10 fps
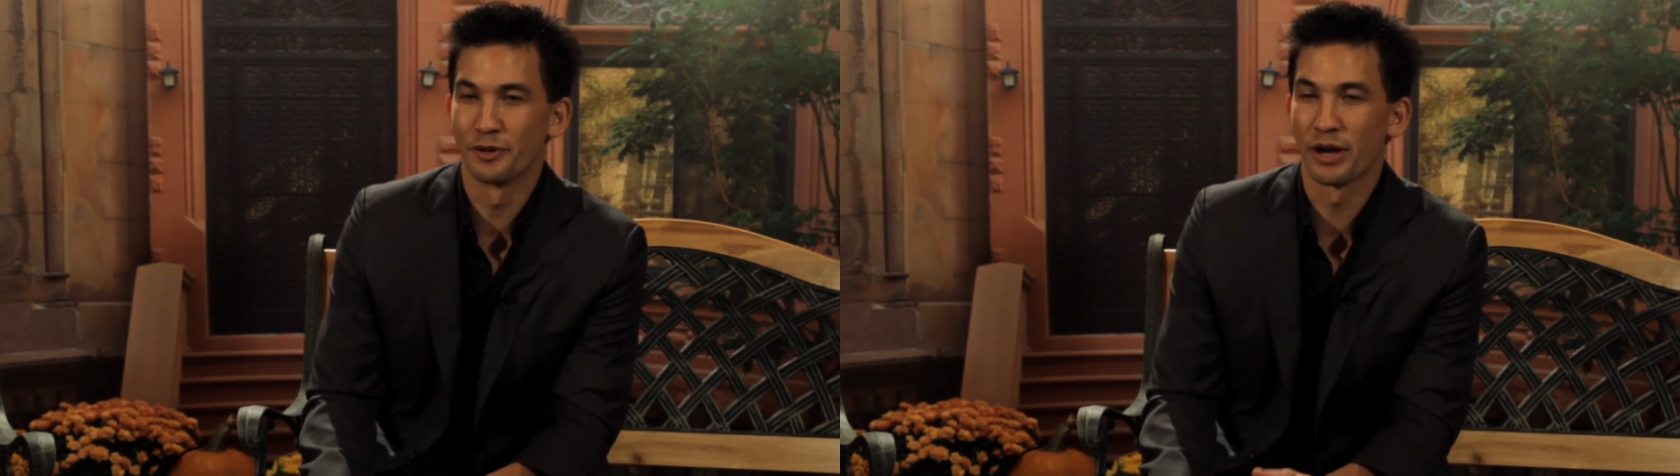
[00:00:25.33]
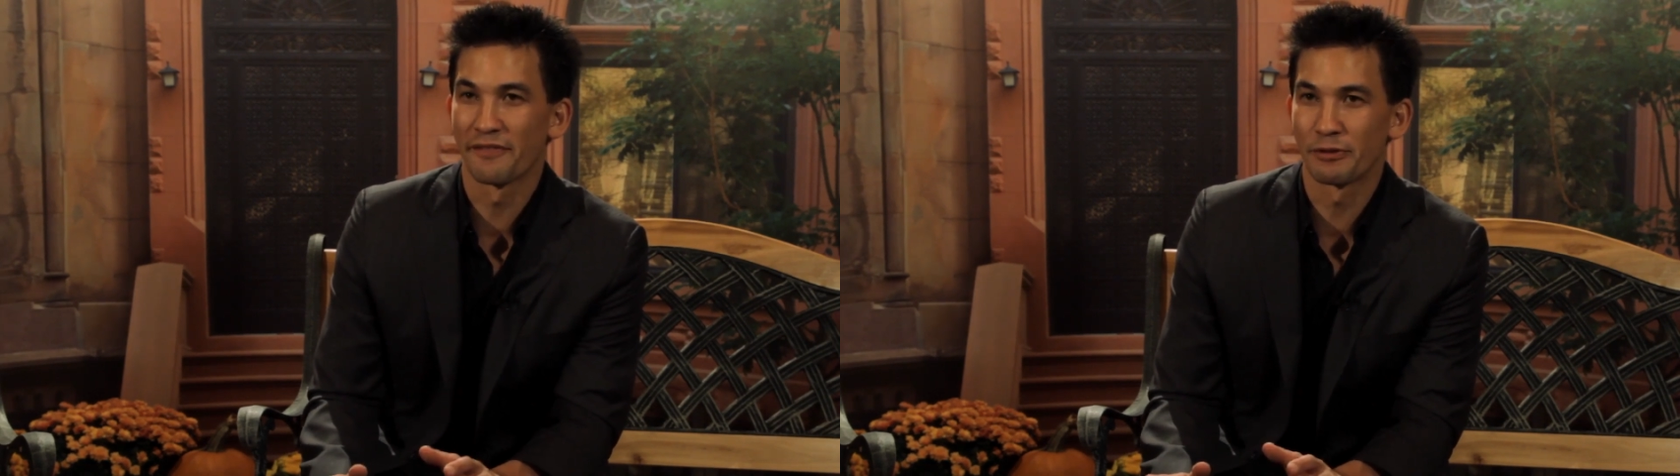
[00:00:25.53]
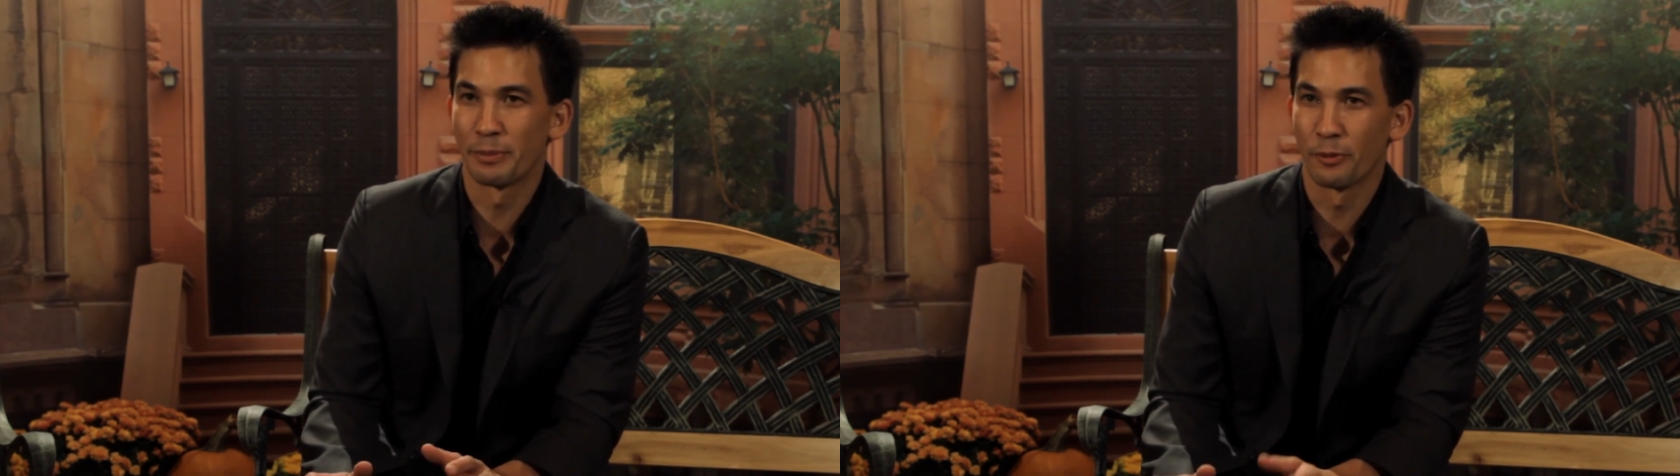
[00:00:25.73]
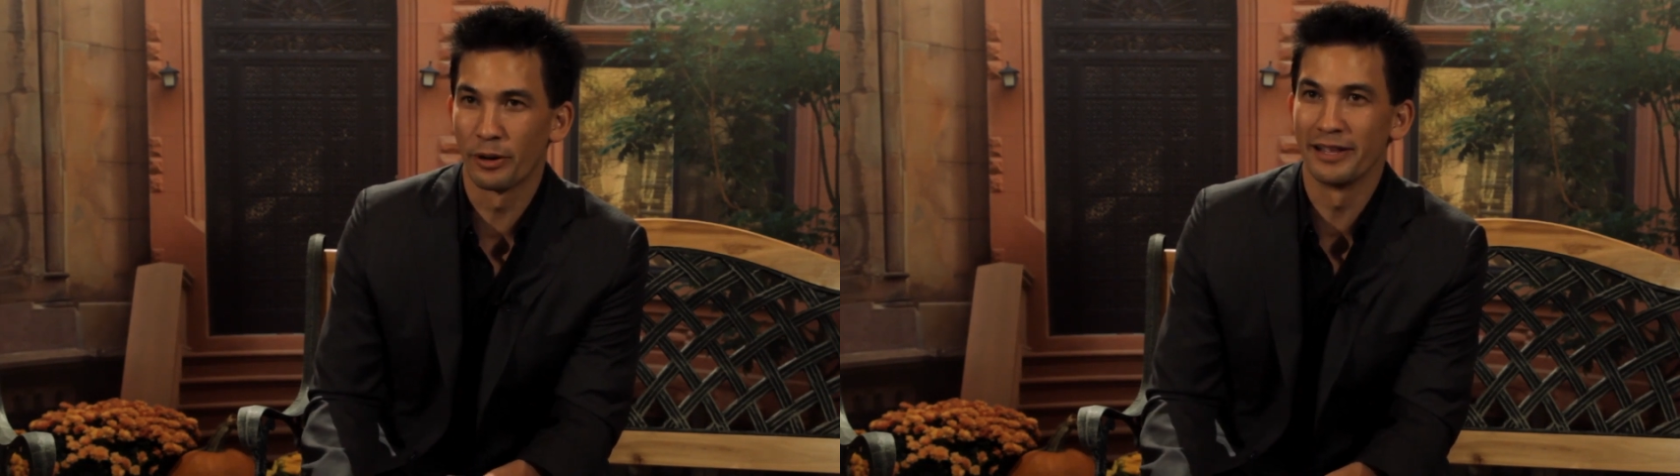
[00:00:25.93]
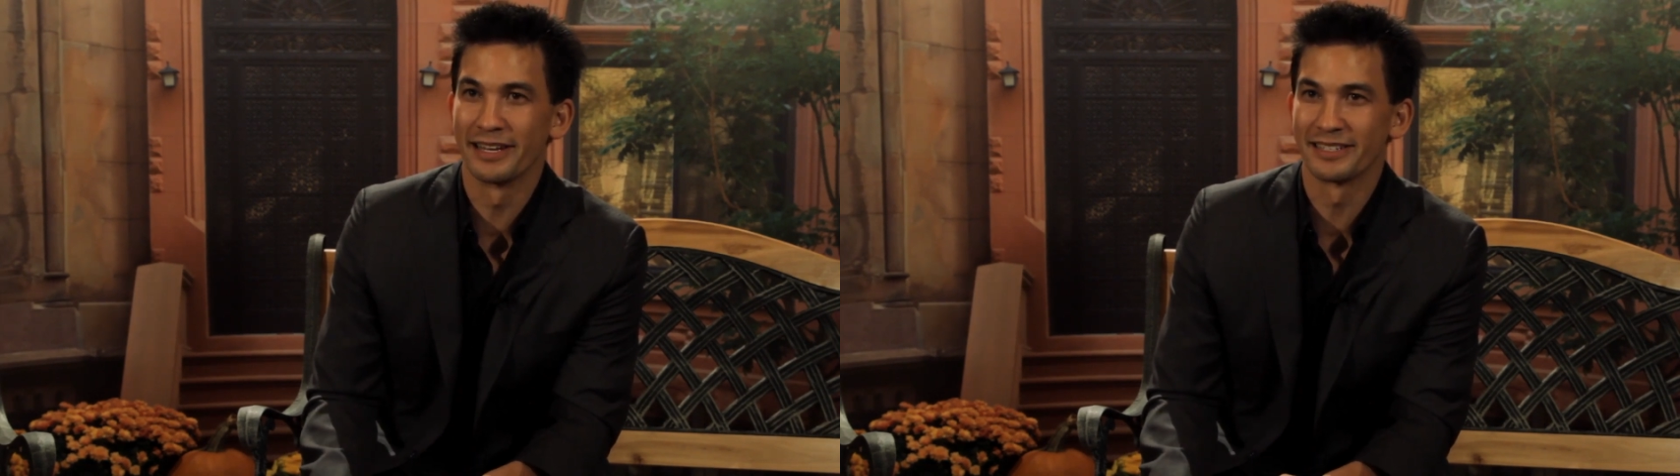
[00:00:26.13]
You have to be
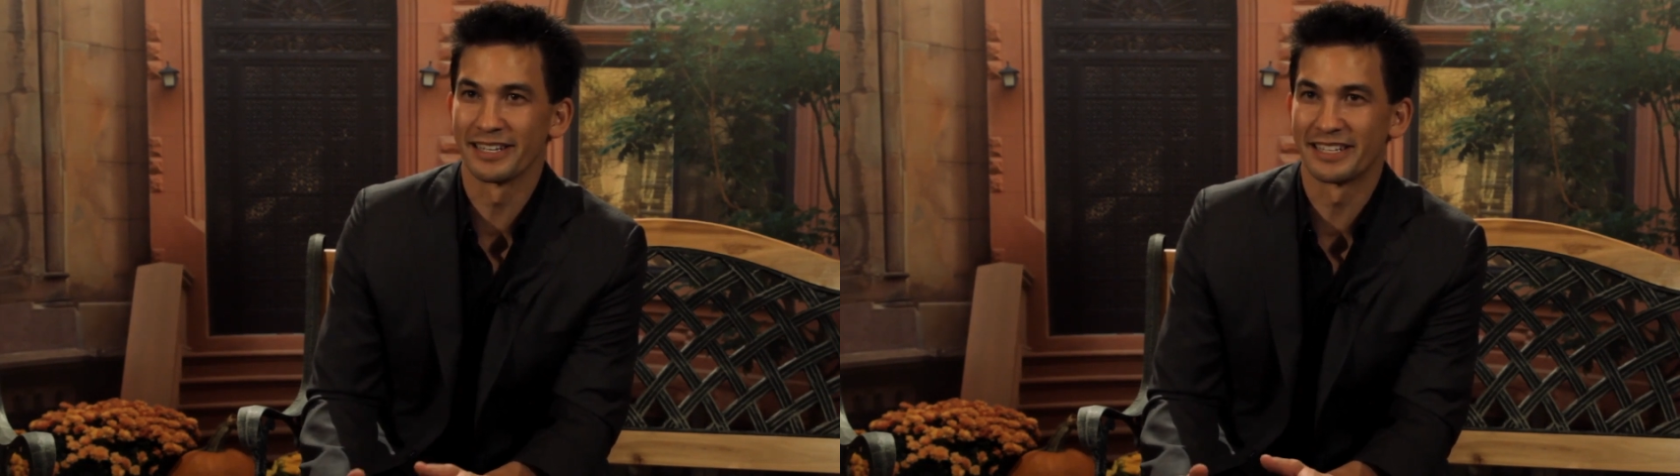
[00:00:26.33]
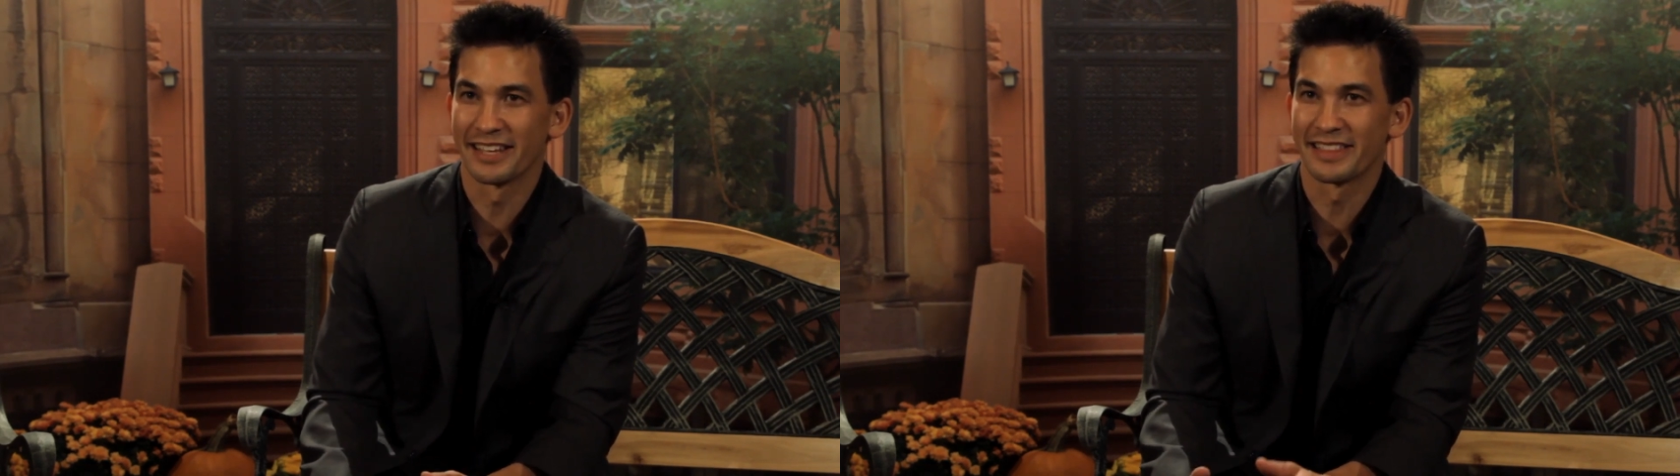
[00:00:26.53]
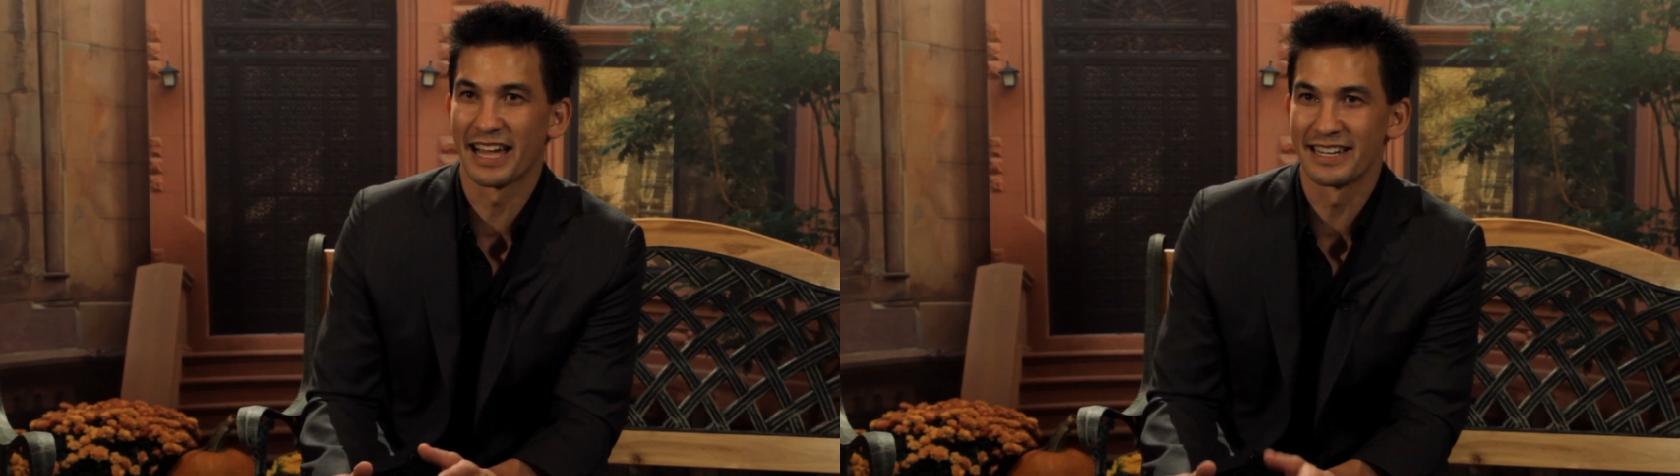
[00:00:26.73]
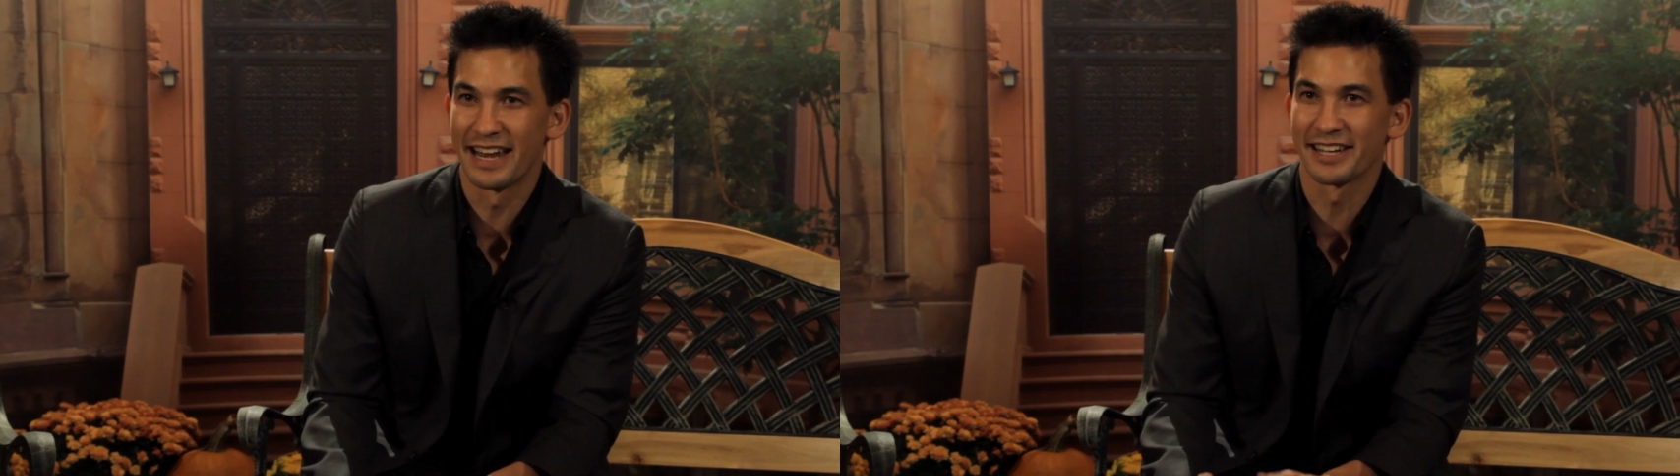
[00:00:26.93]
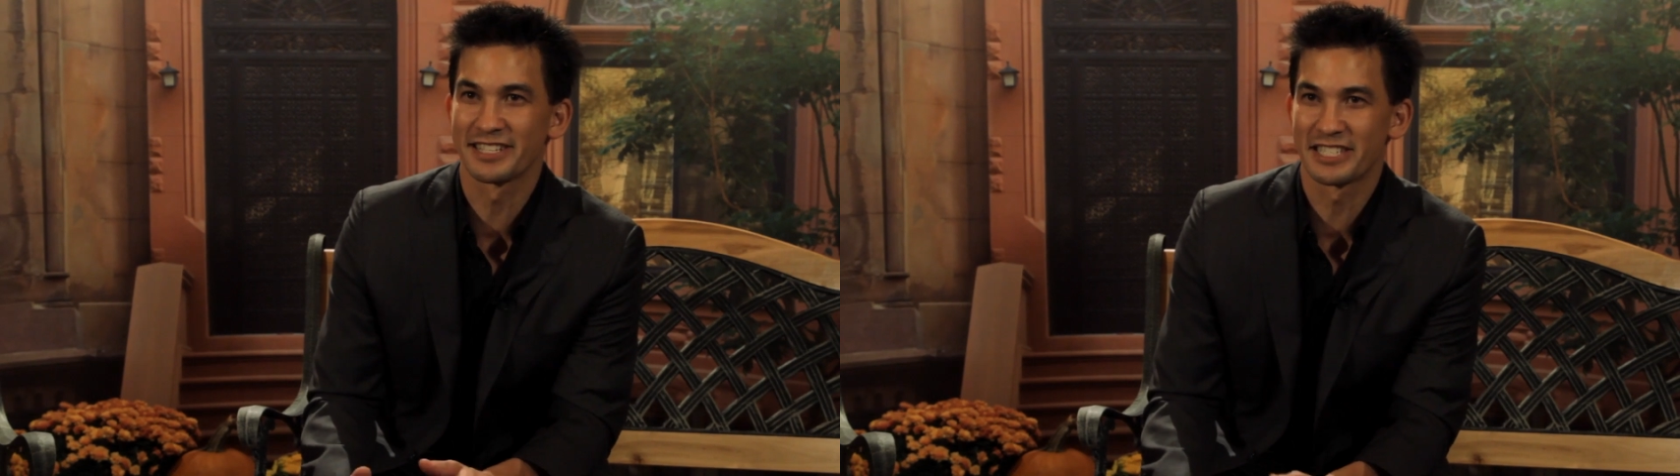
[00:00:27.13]
willing to take that
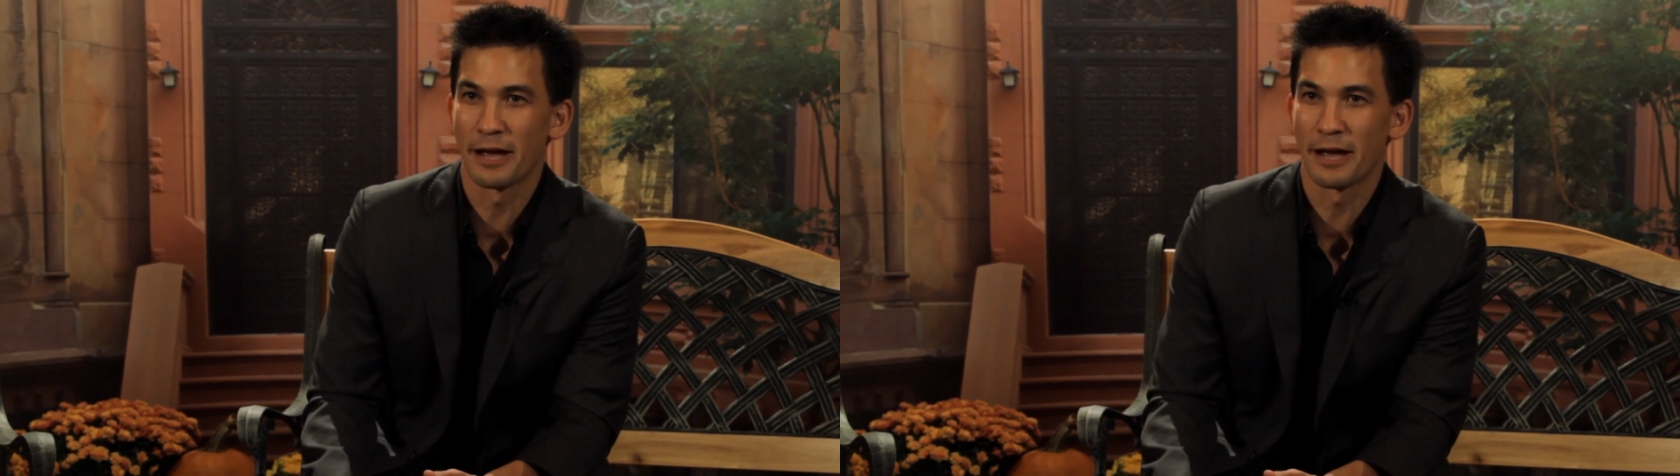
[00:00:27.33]
next